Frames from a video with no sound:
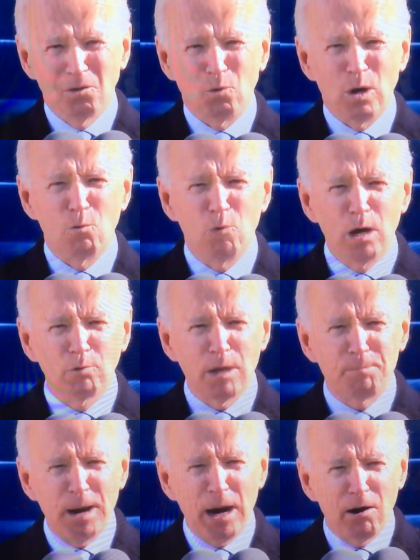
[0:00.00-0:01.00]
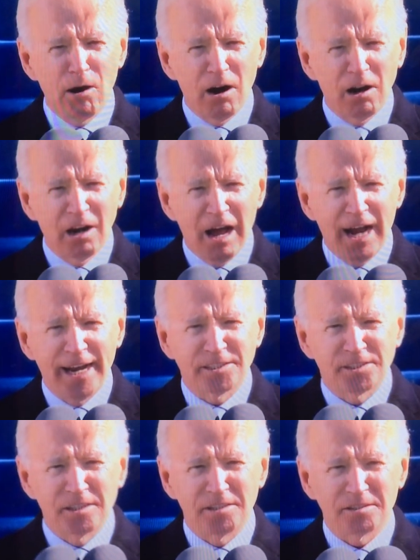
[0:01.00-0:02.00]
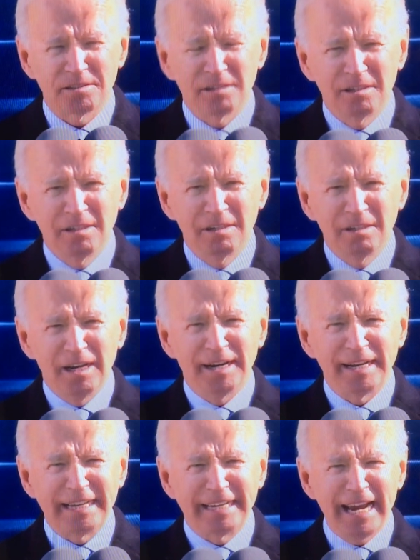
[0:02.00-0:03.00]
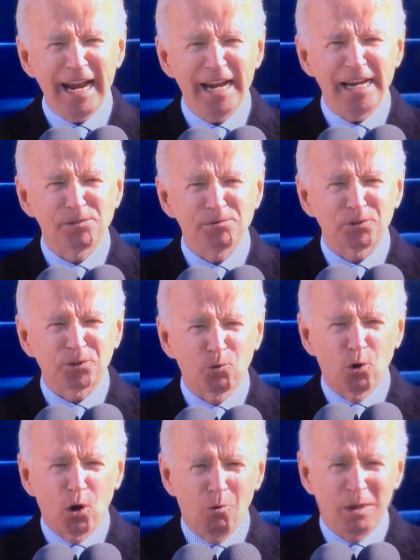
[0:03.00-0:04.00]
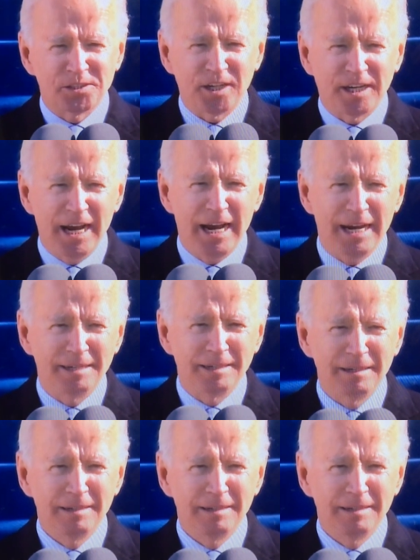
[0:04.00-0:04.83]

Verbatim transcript: We will repair our alliances and engage with the world once again.